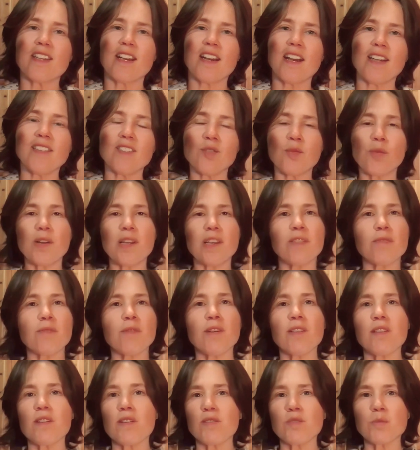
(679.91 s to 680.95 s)
uh,
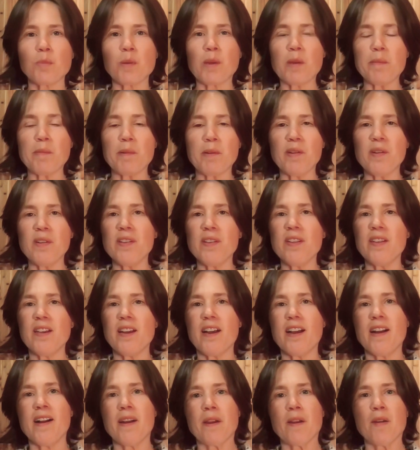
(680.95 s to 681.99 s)
twenty-three of those people
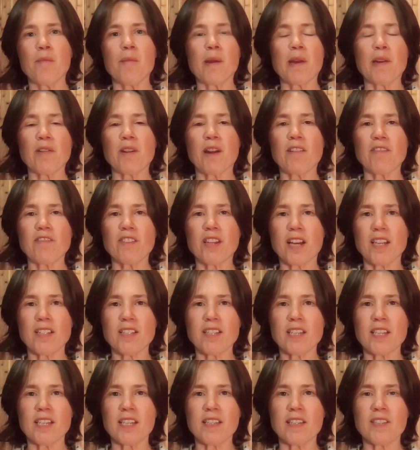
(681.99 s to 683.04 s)
are better off not
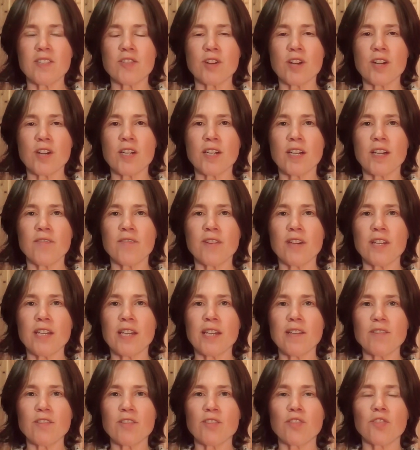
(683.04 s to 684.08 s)
taking the drug, have I
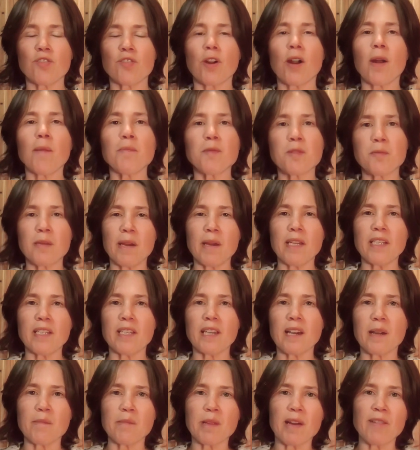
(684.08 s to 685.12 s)
now just dropped my
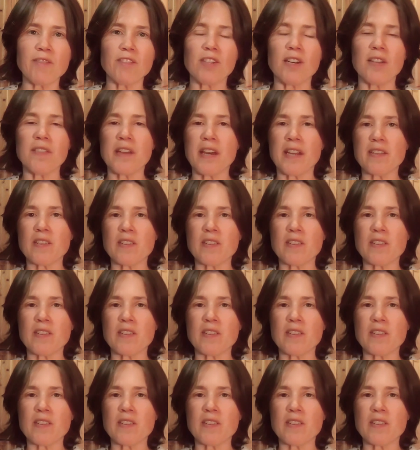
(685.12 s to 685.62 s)
income level on that?